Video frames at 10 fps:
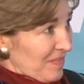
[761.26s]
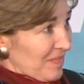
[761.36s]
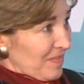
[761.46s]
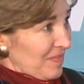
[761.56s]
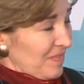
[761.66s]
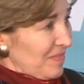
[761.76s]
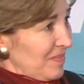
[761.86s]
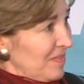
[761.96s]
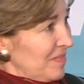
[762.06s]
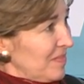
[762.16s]

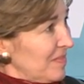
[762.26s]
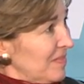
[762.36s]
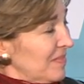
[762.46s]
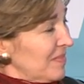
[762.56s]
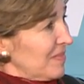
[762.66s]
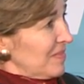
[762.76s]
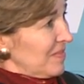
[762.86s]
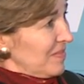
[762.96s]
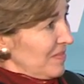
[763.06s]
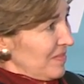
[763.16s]

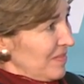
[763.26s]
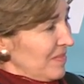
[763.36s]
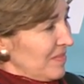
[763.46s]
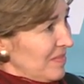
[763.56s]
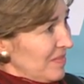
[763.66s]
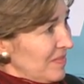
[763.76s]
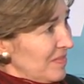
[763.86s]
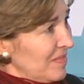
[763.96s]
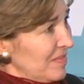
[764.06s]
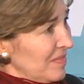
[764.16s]

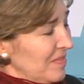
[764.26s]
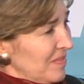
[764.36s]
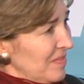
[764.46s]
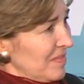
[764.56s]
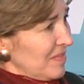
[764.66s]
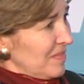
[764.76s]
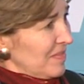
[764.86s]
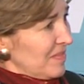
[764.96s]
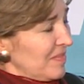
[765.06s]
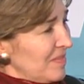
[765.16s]

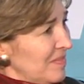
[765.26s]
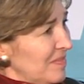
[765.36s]
No words are spoken by the person on screen.